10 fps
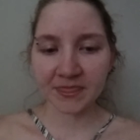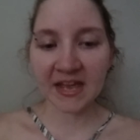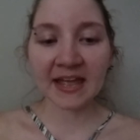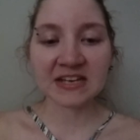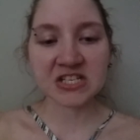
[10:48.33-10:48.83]

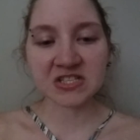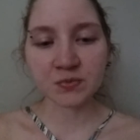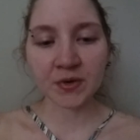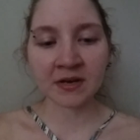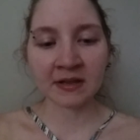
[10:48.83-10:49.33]
the
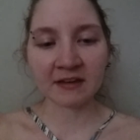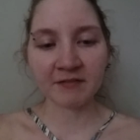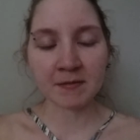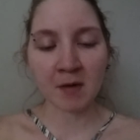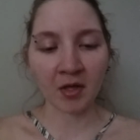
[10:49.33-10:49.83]
agents wouldn't
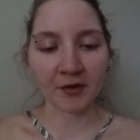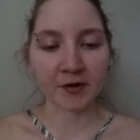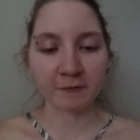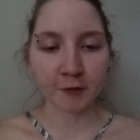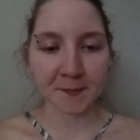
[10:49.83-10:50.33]
give them all
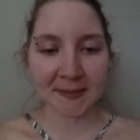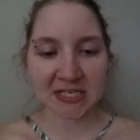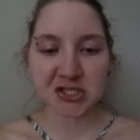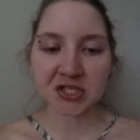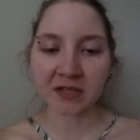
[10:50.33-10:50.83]
their
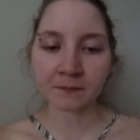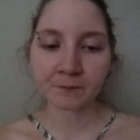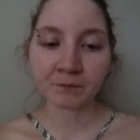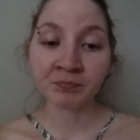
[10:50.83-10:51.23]
information.